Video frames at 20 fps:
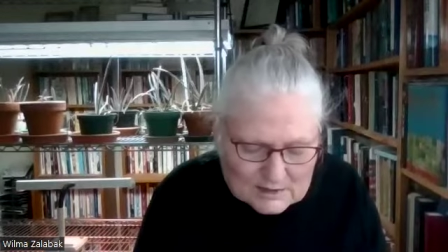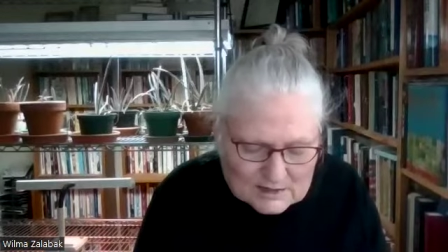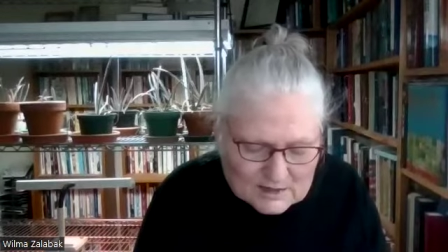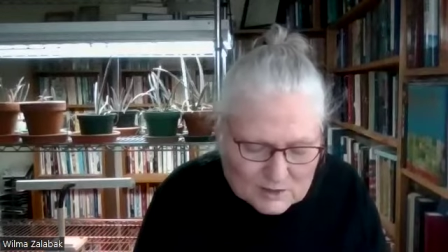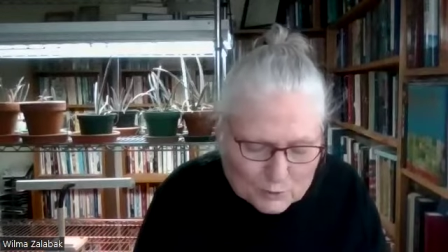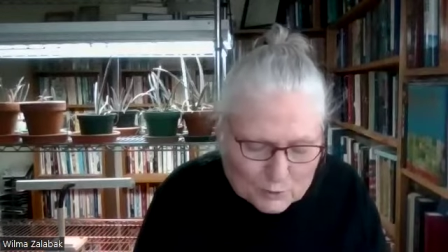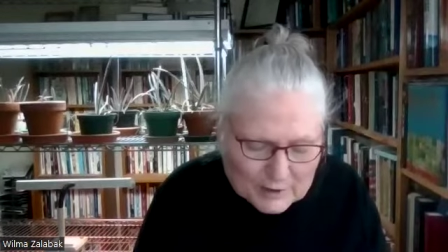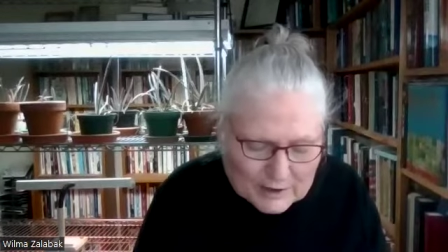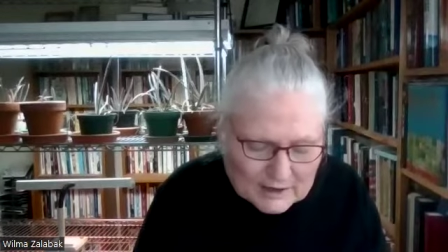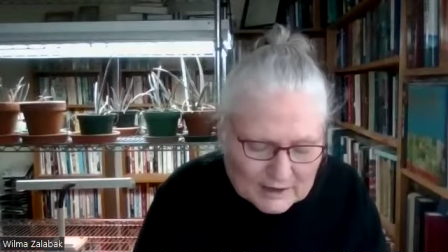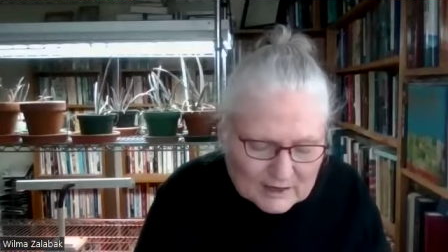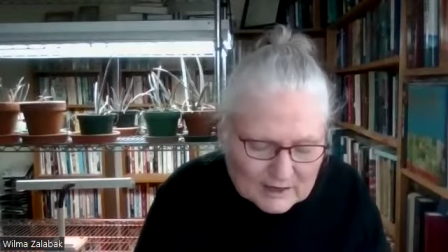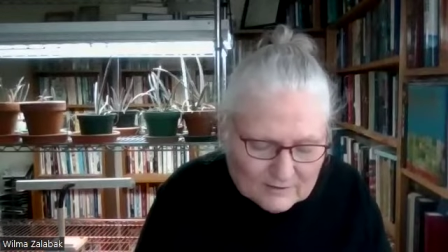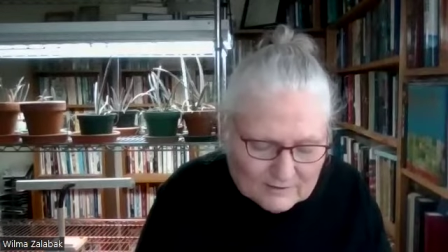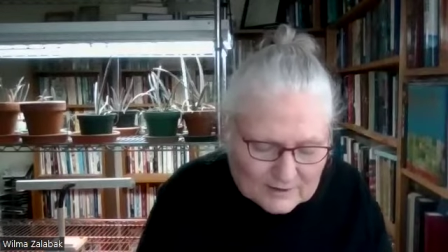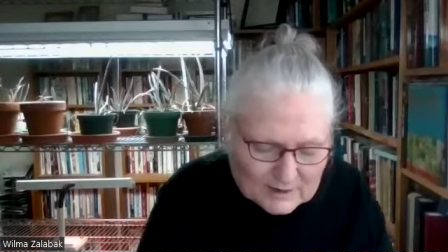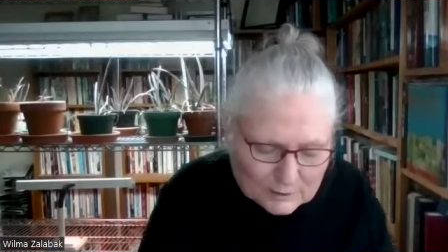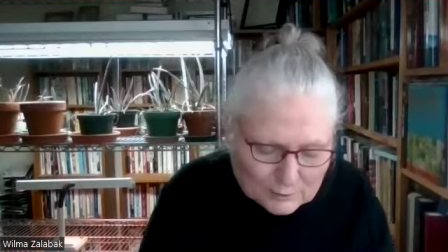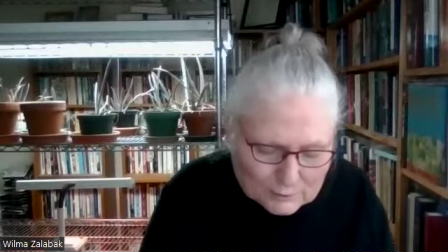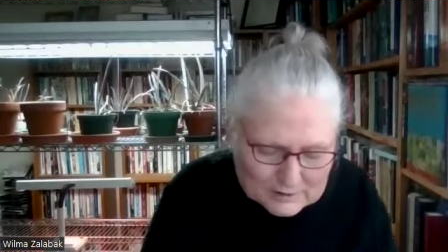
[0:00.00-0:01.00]
so when
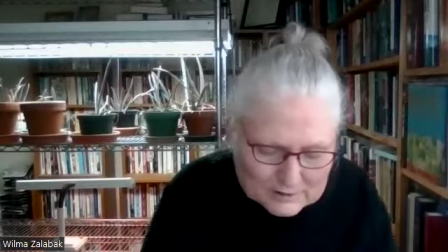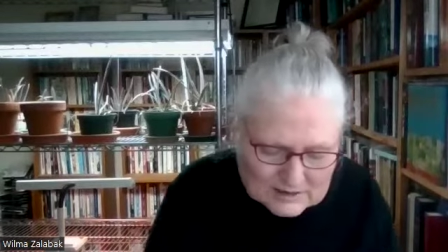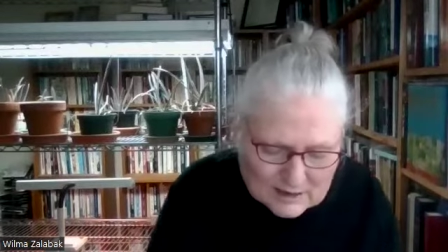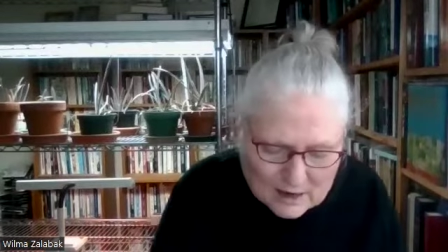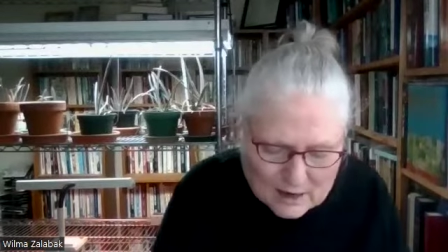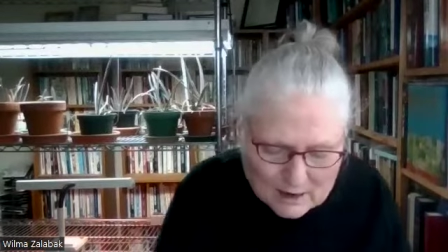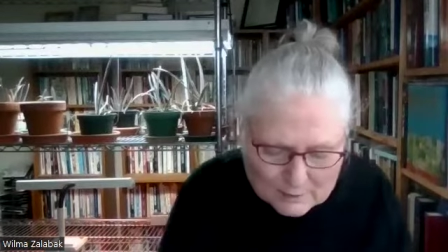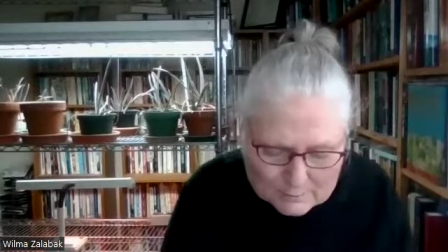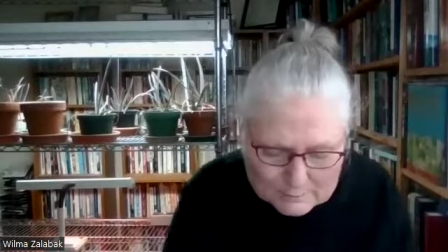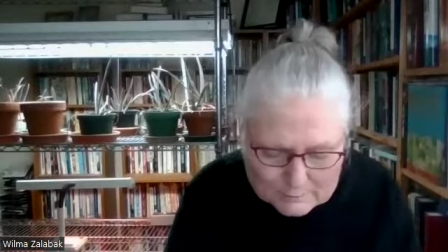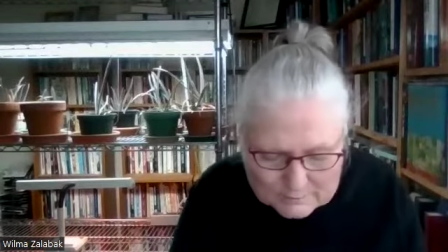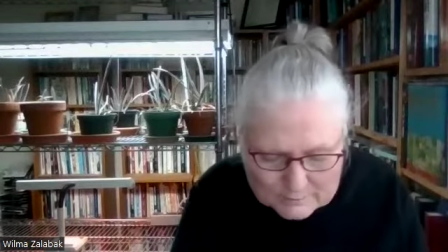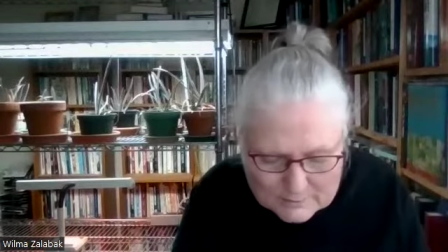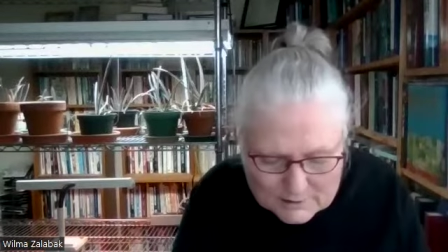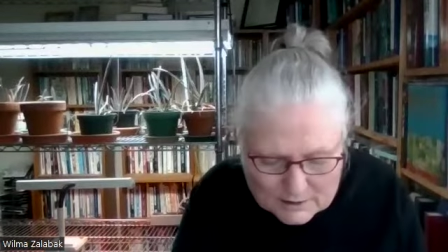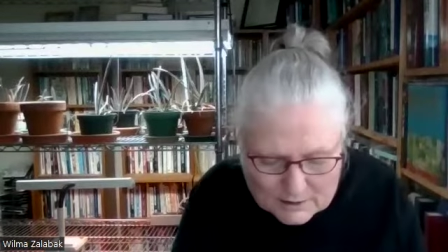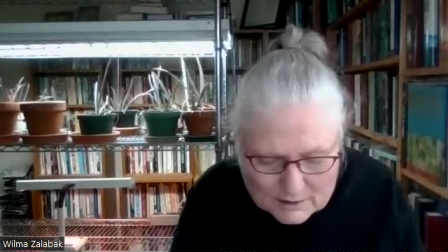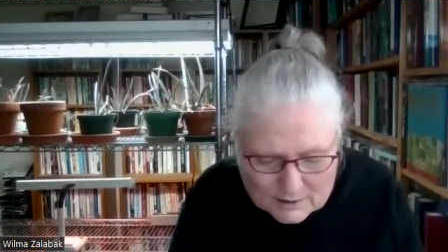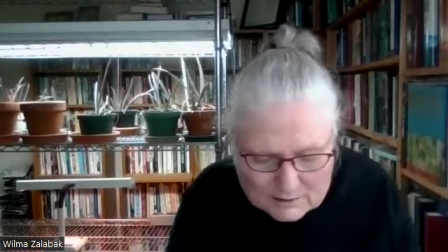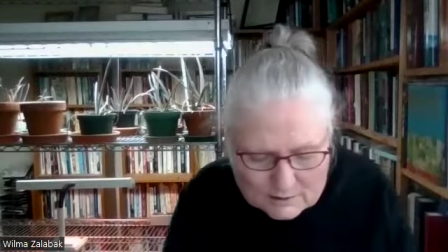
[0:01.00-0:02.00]
evening was come,
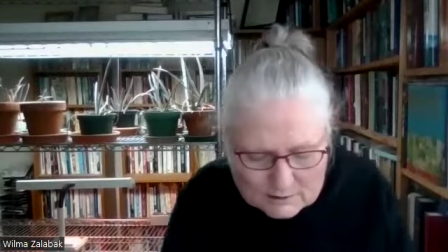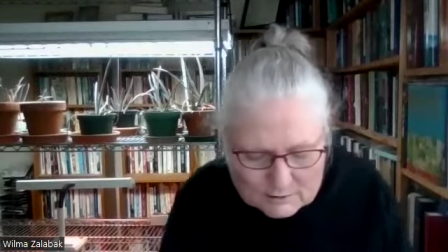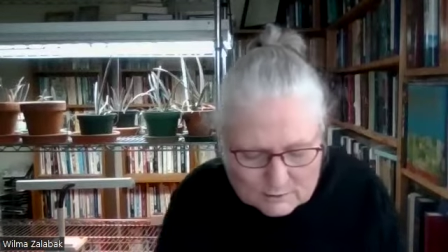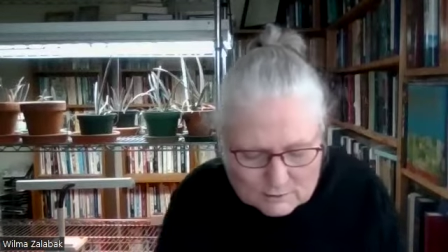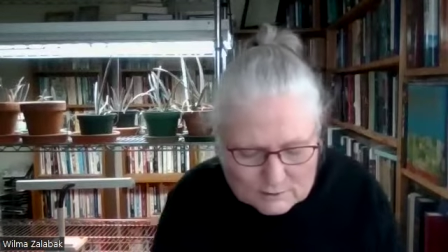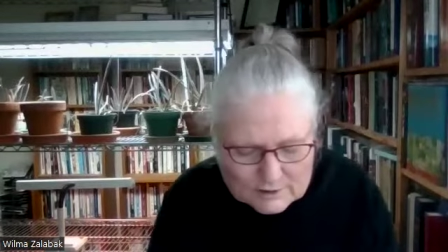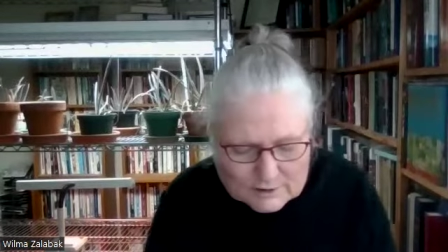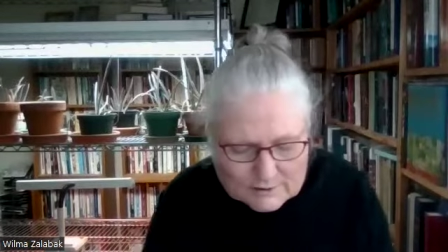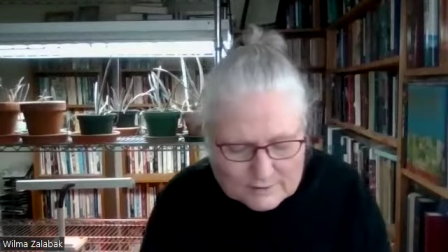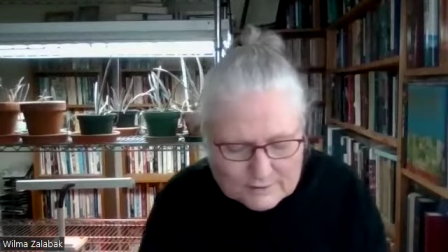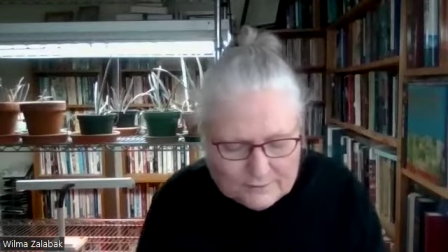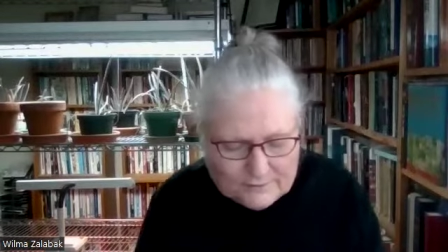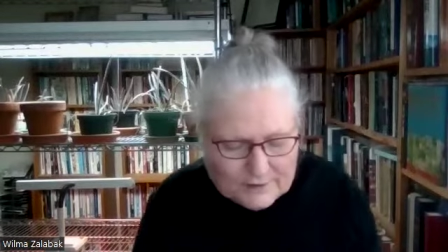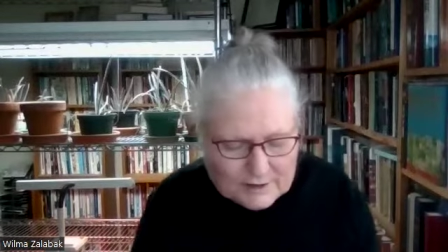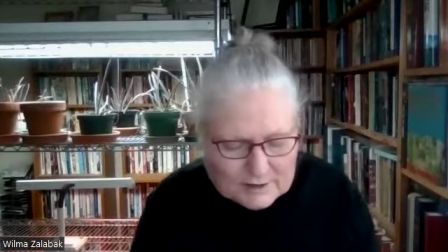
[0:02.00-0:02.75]
the Lord of the